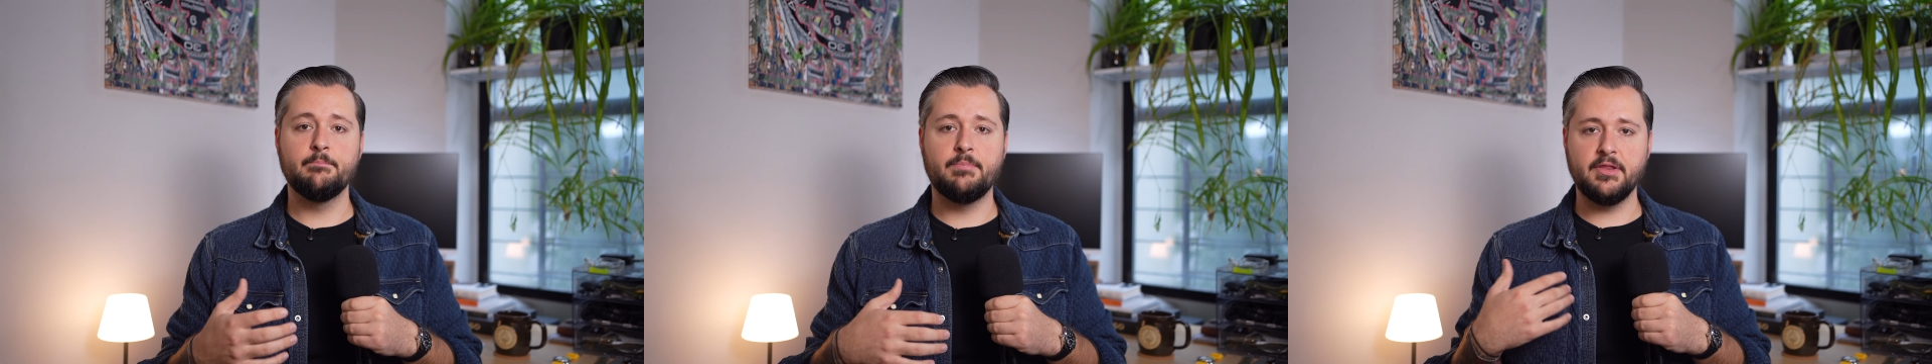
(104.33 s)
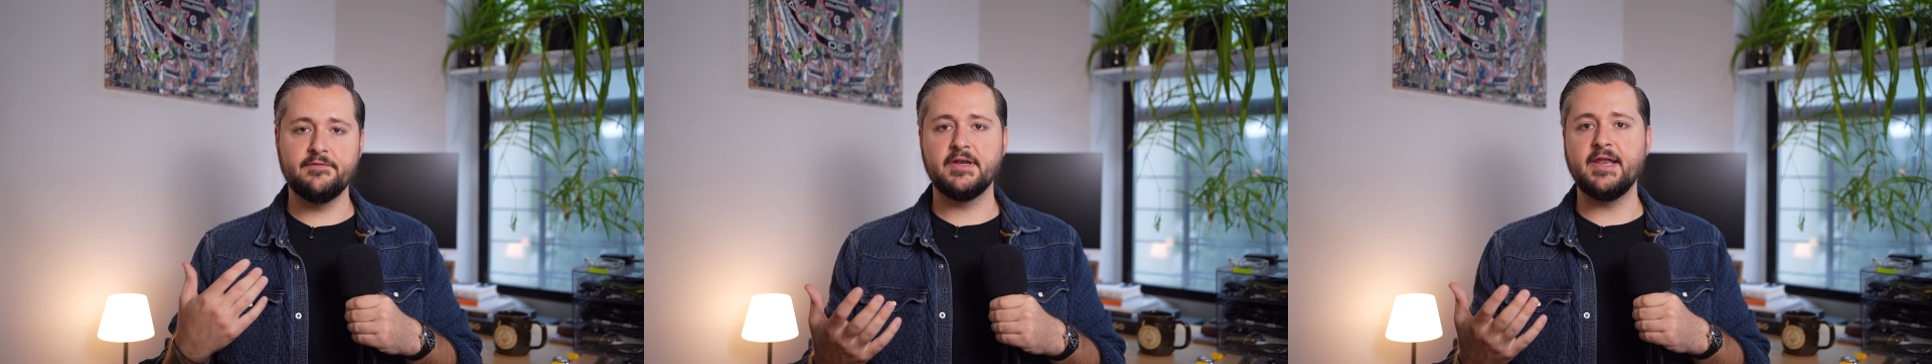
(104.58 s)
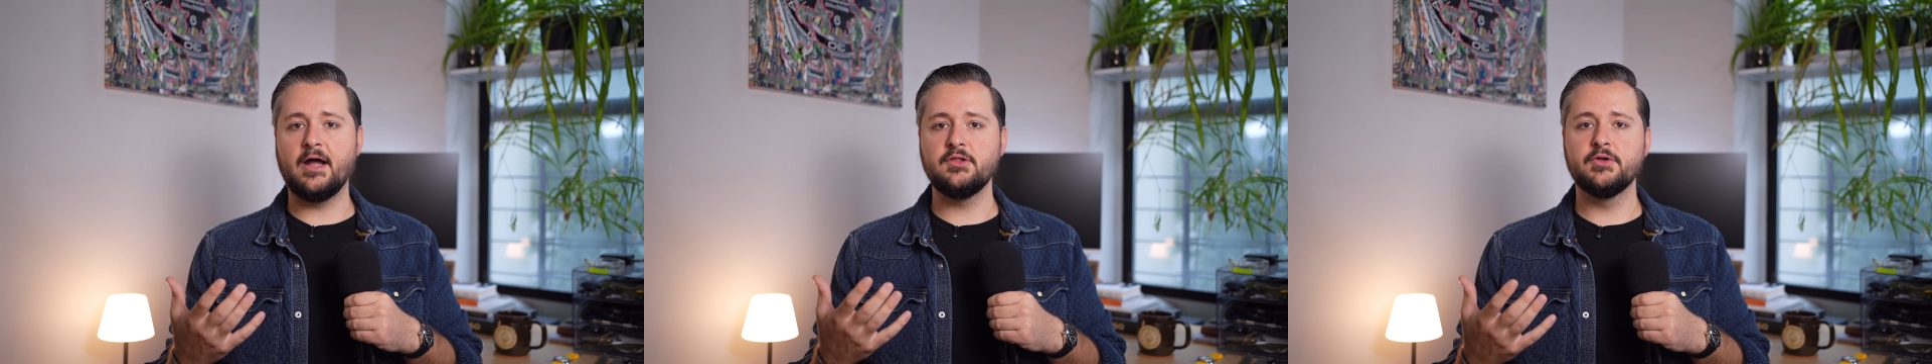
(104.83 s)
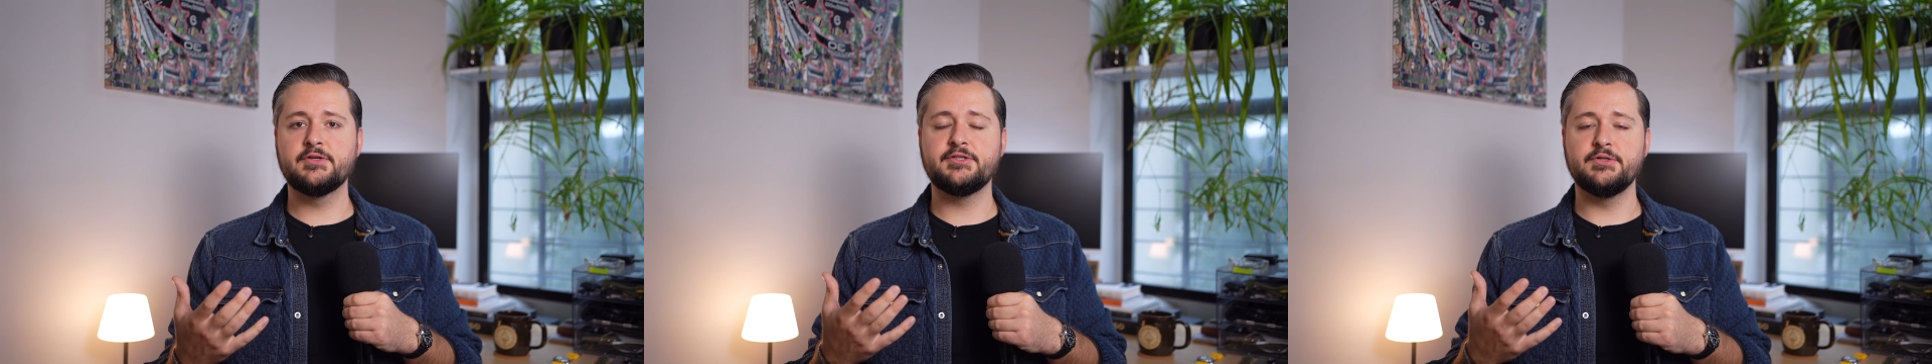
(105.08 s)
Bulova now
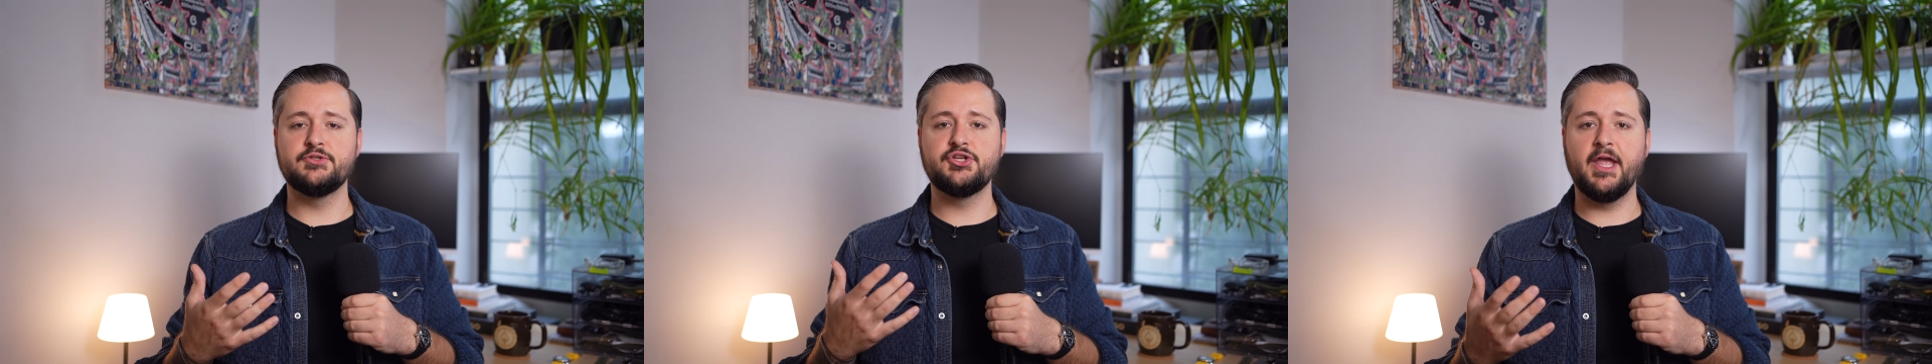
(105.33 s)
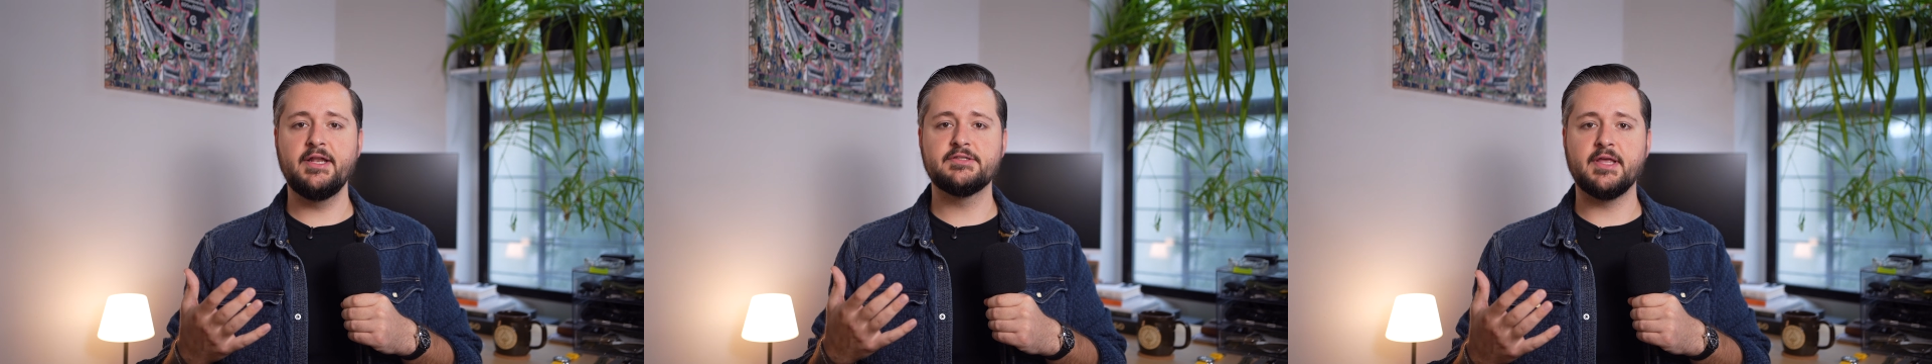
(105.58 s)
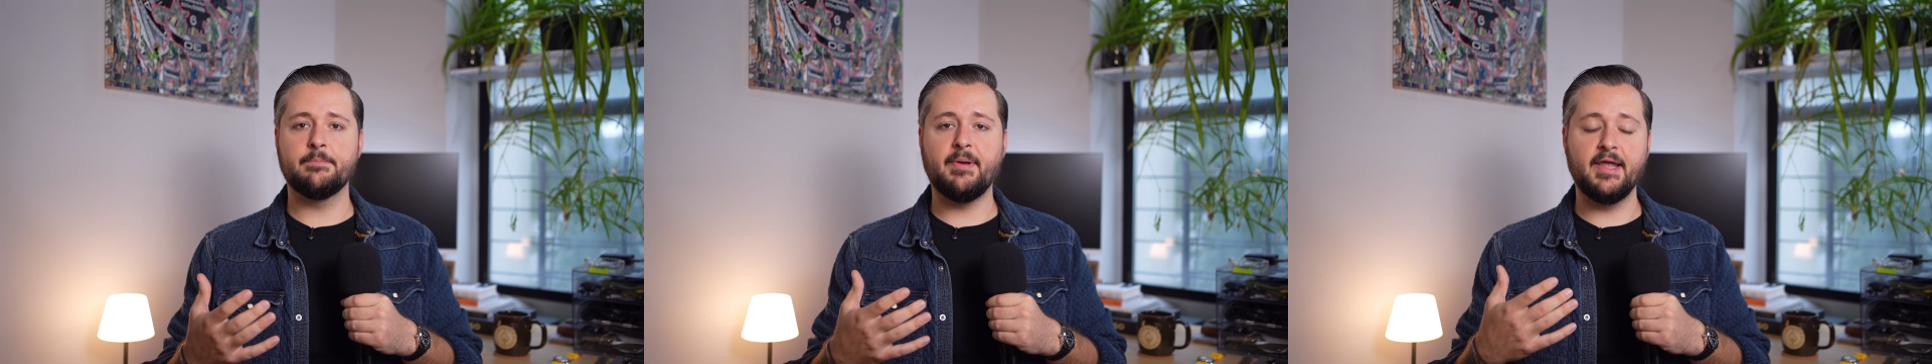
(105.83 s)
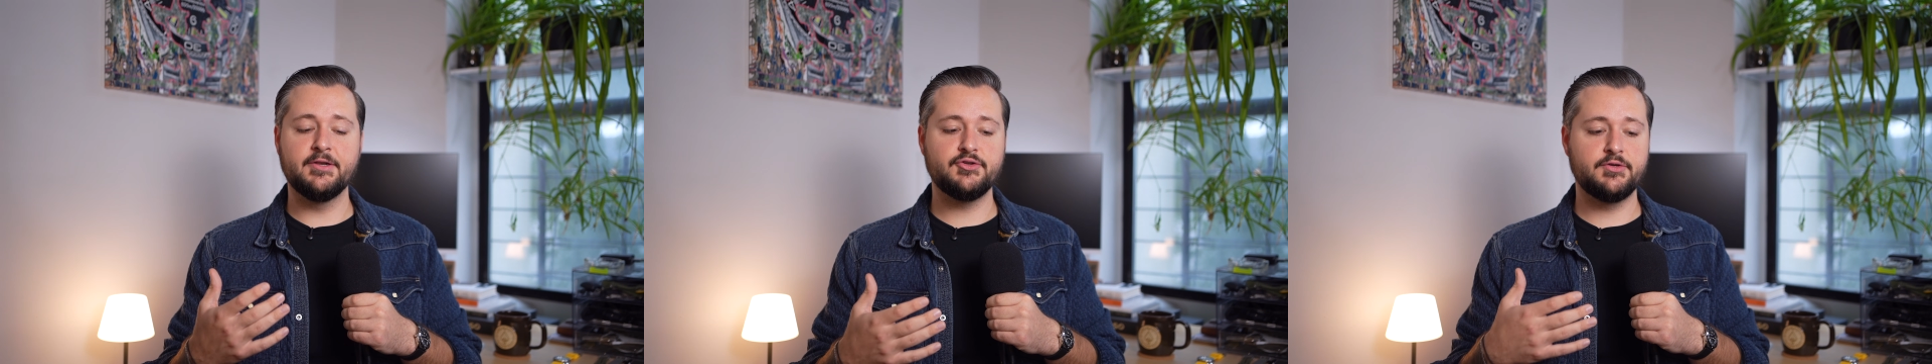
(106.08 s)
looks to change that
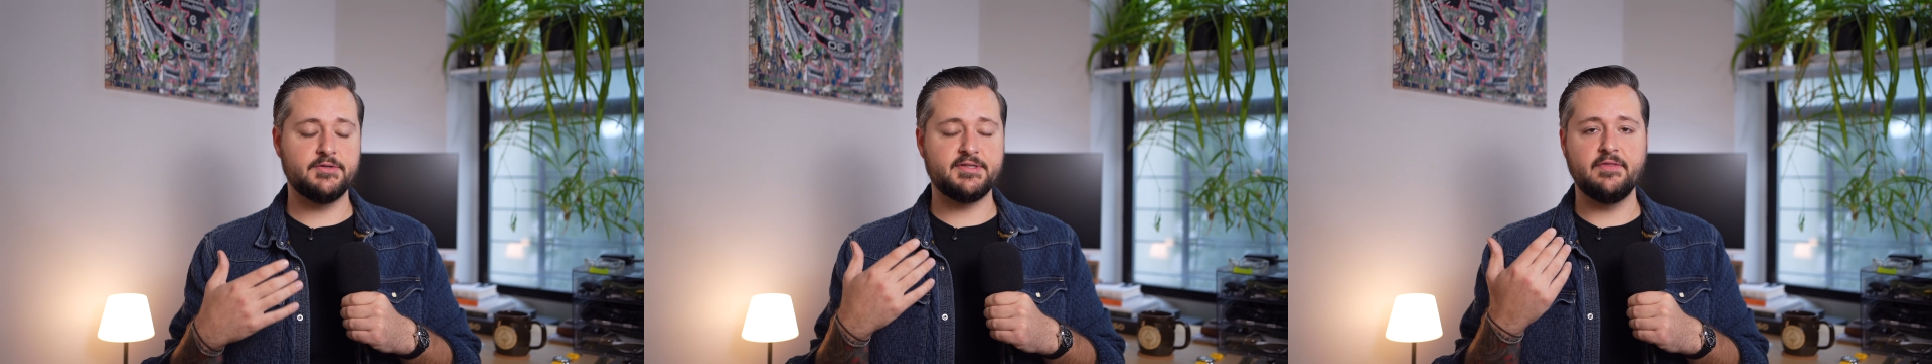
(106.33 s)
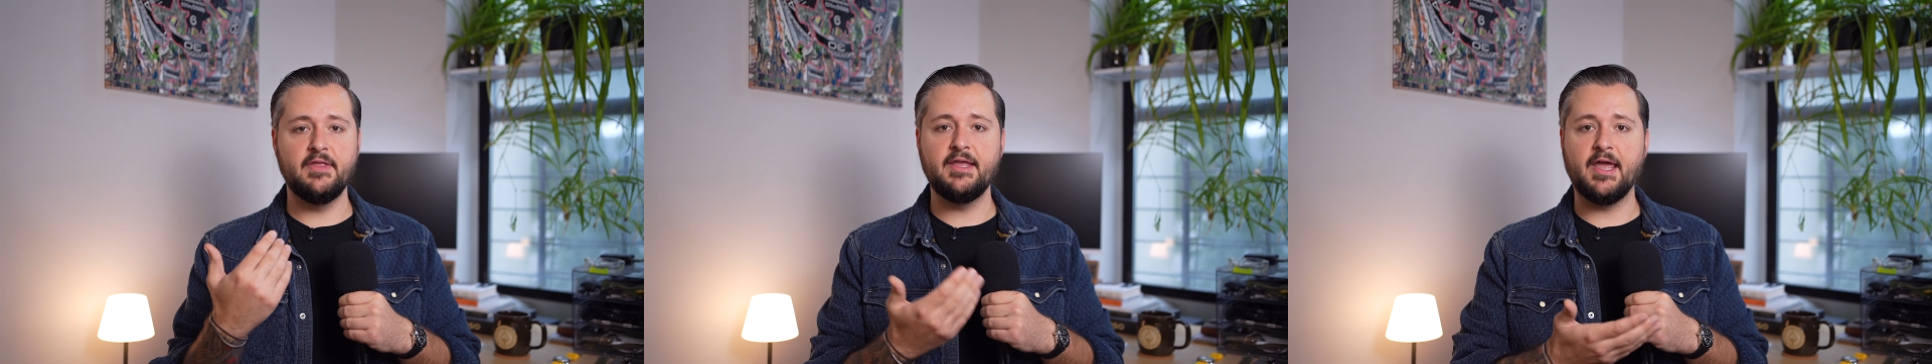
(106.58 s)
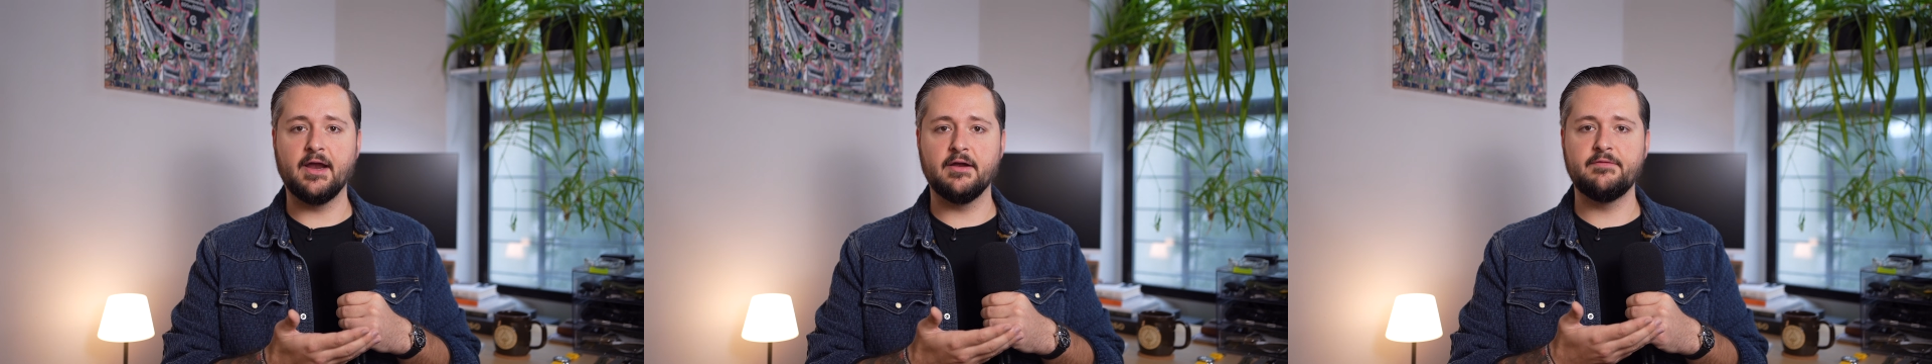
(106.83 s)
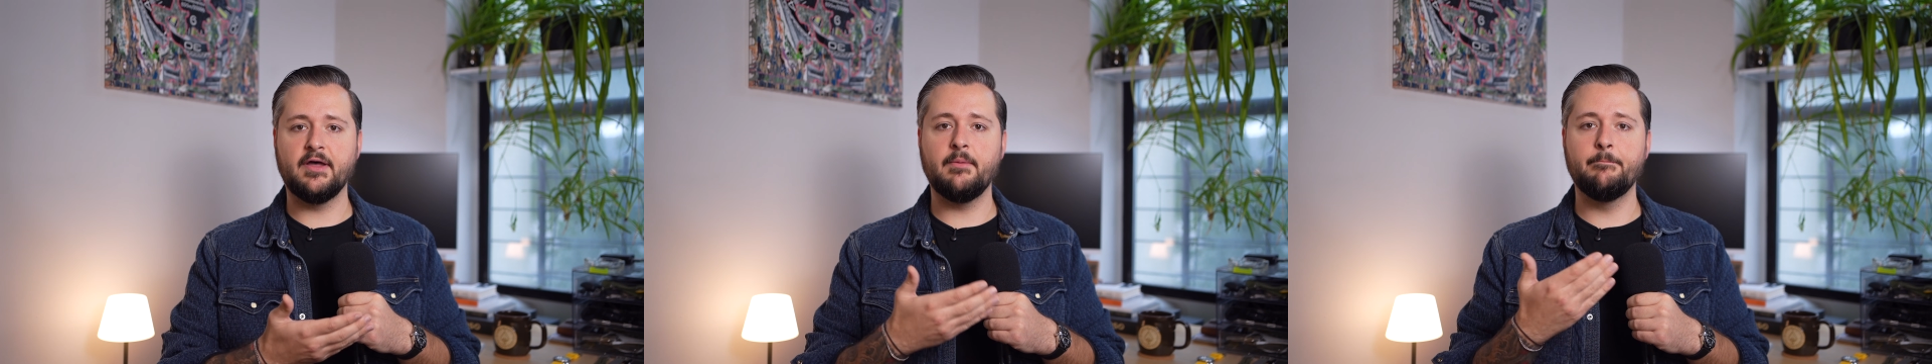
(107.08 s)
by introducing the
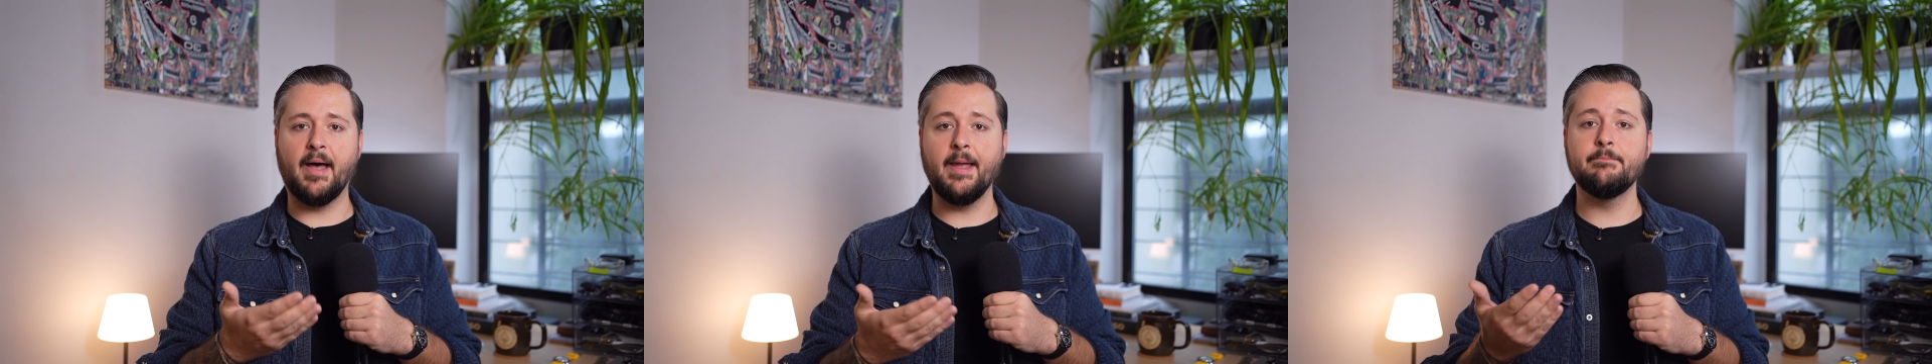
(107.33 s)
Caravelle by